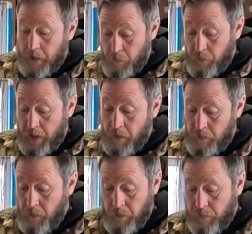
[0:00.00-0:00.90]
had to move it
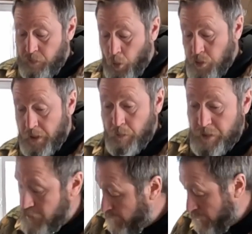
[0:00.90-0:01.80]
down on the floor so I could
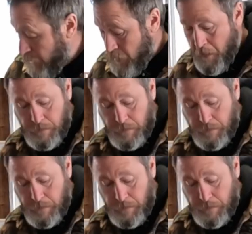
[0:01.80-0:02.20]
reach everything.